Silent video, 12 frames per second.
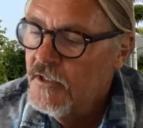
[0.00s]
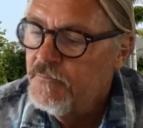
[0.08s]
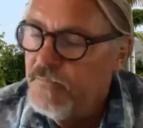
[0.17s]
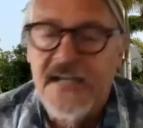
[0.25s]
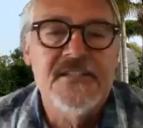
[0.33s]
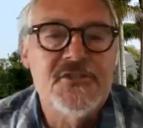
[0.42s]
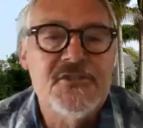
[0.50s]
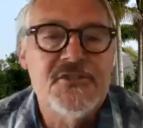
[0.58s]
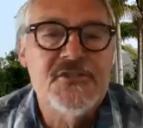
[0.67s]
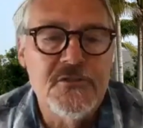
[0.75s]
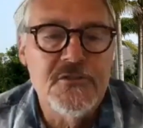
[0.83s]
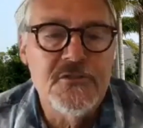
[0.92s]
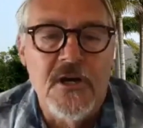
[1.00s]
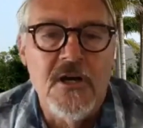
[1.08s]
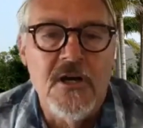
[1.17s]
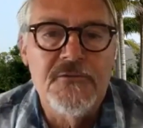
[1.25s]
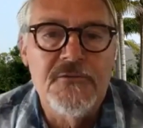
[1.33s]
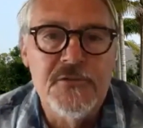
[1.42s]
Back in June, we
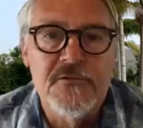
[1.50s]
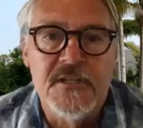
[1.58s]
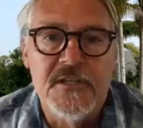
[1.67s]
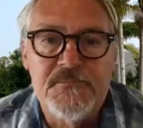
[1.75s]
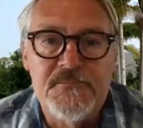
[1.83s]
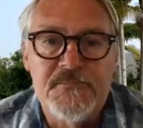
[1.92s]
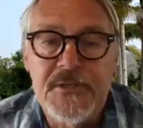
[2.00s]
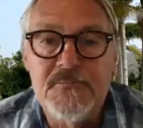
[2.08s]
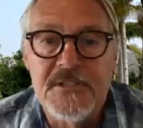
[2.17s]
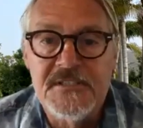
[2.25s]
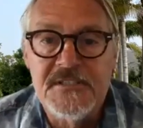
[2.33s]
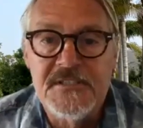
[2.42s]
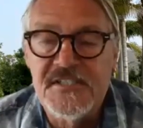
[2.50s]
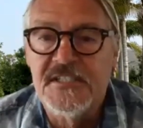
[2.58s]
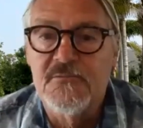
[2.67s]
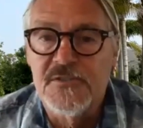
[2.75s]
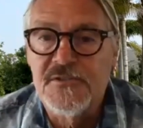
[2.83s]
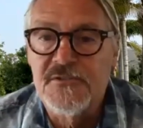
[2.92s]
all knew that pinto bean
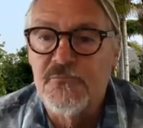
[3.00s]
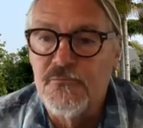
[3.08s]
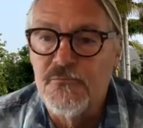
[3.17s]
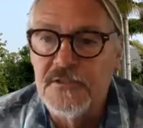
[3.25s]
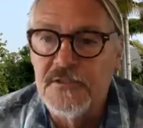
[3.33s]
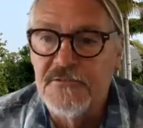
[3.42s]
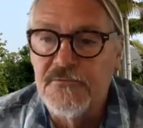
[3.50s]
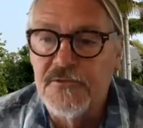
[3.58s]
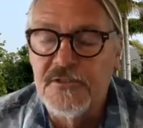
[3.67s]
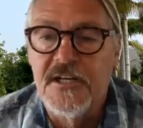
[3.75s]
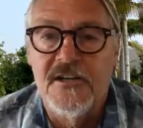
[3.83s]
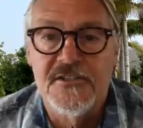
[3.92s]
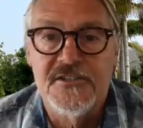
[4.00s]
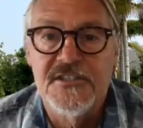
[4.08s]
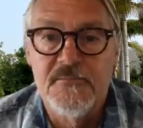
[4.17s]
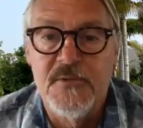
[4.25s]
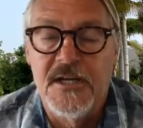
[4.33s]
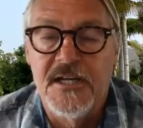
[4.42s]
seed was really, really hard to
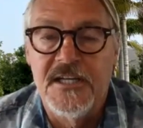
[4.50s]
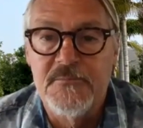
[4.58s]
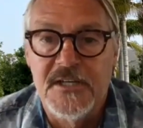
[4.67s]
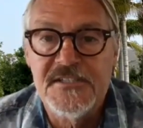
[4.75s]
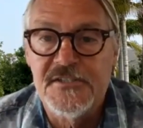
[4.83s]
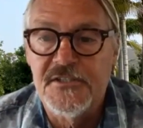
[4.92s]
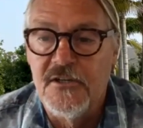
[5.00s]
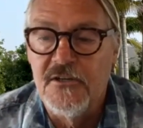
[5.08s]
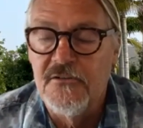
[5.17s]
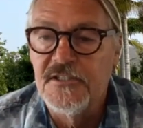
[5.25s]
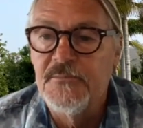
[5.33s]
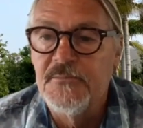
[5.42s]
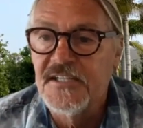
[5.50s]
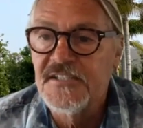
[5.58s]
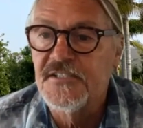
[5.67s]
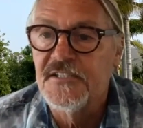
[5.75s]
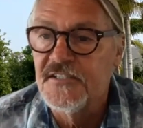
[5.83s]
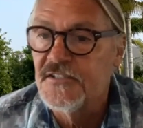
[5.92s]
come by in Mexico, and the
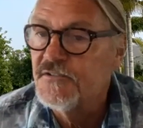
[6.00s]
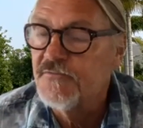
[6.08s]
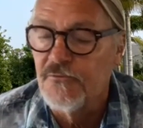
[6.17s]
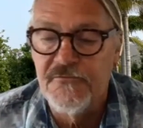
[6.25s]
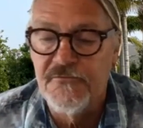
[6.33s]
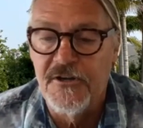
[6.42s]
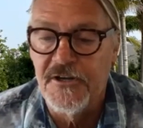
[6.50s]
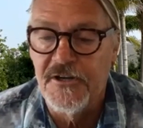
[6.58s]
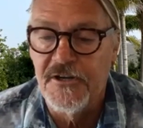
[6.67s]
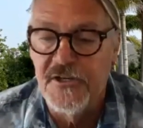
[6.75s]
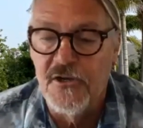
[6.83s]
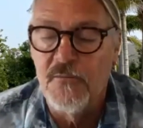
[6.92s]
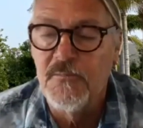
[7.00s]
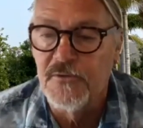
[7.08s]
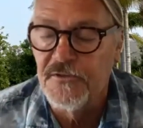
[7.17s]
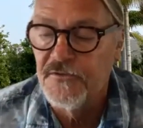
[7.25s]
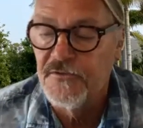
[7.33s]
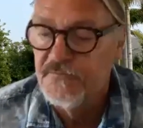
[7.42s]
Mexicans were very open with